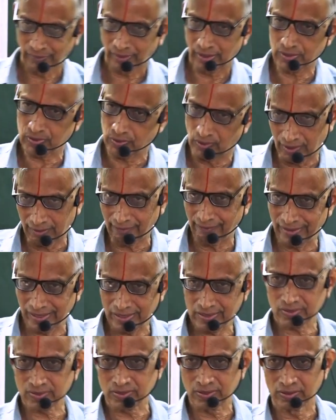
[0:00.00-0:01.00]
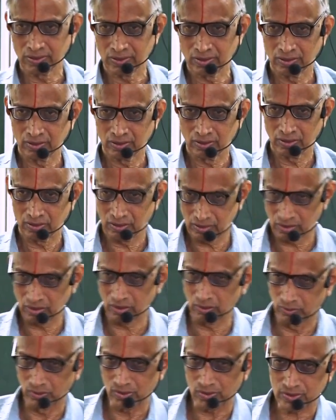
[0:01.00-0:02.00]
is always
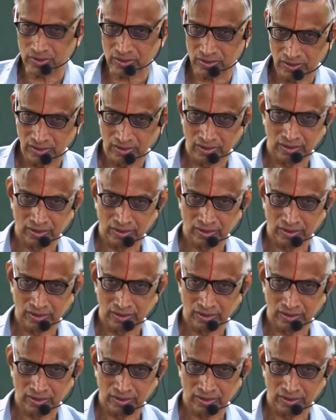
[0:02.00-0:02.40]
closed.